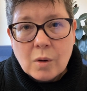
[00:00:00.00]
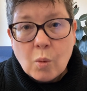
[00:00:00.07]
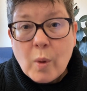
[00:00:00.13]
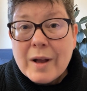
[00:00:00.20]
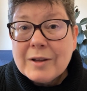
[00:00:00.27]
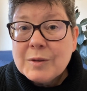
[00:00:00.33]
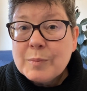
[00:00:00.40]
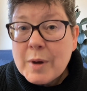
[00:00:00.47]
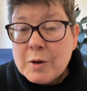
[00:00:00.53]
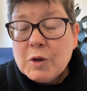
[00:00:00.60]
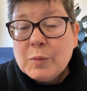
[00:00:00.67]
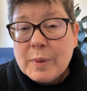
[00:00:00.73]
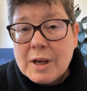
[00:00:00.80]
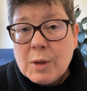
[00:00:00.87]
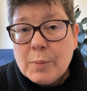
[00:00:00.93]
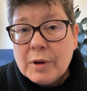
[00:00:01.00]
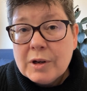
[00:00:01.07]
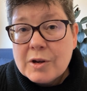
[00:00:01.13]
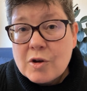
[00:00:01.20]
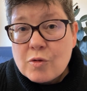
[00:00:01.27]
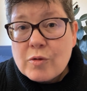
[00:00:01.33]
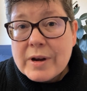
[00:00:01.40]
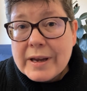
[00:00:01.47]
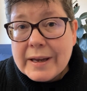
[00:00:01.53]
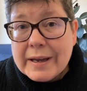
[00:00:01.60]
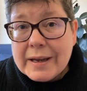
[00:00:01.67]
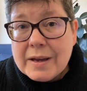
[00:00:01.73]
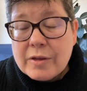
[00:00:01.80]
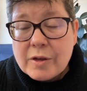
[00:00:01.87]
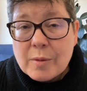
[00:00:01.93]
Whilst most people
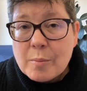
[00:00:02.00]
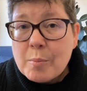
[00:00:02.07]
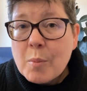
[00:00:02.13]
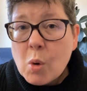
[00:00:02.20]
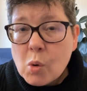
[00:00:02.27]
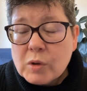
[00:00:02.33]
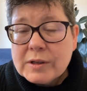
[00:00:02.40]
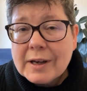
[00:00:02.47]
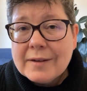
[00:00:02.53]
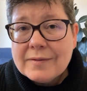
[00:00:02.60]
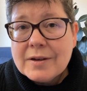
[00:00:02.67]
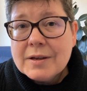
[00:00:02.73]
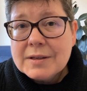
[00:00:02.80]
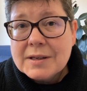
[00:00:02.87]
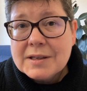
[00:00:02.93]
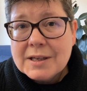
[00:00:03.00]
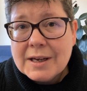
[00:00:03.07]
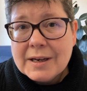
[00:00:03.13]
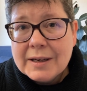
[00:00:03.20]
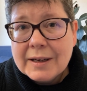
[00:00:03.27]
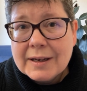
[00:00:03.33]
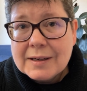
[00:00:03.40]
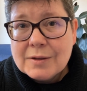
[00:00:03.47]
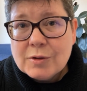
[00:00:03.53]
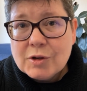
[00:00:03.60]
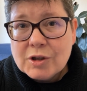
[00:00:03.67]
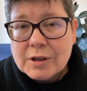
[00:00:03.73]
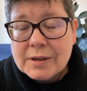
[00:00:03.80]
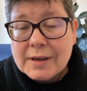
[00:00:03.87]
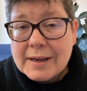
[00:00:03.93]
agree that more diversity and
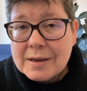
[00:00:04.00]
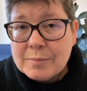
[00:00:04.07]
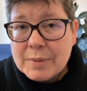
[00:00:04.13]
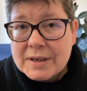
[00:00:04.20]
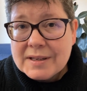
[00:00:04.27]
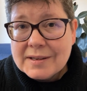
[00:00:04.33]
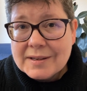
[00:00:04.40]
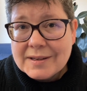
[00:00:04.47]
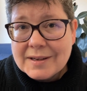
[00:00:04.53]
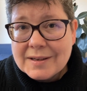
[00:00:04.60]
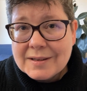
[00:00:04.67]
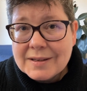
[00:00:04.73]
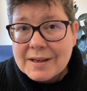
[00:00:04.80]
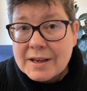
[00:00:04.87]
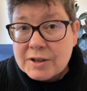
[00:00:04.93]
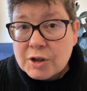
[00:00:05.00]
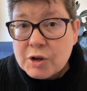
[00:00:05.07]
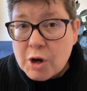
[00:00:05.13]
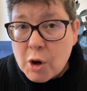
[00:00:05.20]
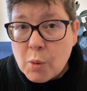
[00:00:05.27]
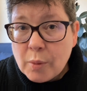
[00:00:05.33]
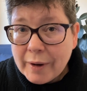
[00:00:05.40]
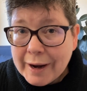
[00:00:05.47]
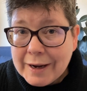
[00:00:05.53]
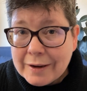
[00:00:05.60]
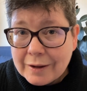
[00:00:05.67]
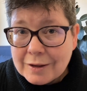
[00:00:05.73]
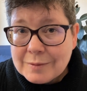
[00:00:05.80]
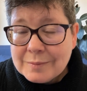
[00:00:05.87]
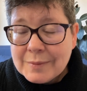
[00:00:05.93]
inclusion in businesses is a
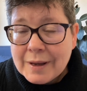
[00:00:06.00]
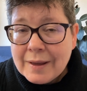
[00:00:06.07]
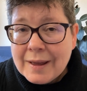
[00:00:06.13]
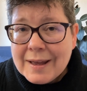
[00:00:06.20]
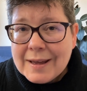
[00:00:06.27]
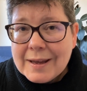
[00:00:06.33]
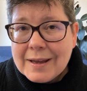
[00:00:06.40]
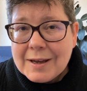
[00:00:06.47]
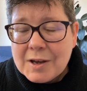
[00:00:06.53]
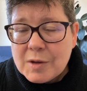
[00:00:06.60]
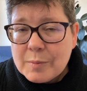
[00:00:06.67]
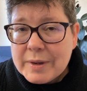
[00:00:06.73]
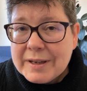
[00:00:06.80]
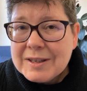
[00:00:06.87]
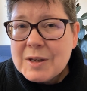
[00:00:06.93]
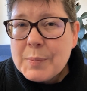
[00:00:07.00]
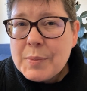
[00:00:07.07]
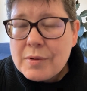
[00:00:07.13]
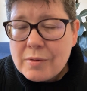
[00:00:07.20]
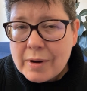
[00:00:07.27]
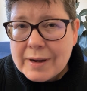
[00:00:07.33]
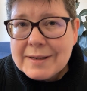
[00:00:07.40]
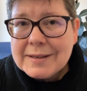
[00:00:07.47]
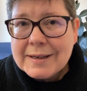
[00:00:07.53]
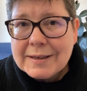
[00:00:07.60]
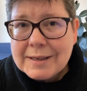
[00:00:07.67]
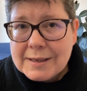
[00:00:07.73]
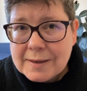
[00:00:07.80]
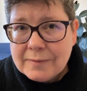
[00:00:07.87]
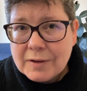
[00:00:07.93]
no-brainer, it can be
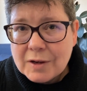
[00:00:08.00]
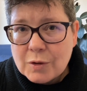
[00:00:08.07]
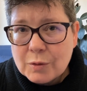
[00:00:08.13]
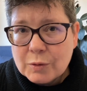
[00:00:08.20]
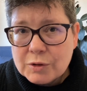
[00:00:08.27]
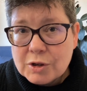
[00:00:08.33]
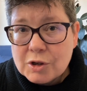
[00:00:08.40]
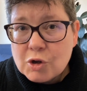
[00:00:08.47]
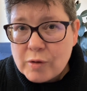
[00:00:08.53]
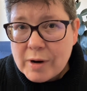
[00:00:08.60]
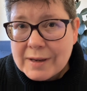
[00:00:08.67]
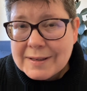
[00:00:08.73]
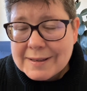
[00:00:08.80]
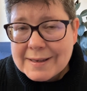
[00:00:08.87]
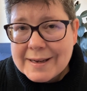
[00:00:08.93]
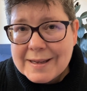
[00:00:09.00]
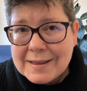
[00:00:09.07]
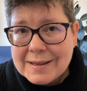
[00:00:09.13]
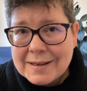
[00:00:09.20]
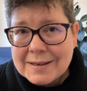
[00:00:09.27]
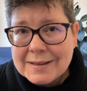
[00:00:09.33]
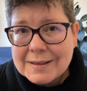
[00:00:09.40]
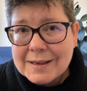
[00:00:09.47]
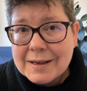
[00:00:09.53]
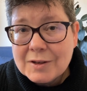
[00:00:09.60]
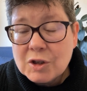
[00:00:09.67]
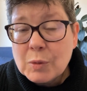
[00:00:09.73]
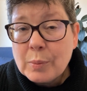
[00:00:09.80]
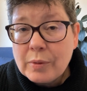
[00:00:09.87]
surprisingly difficult to translate this into